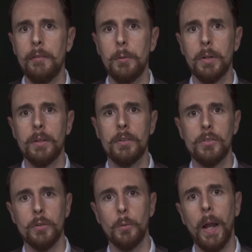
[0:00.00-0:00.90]
Everyone
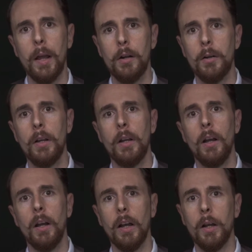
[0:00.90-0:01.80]
should wear
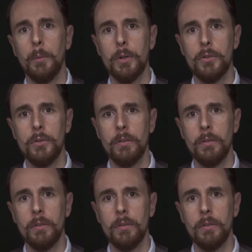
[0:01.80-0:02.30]
what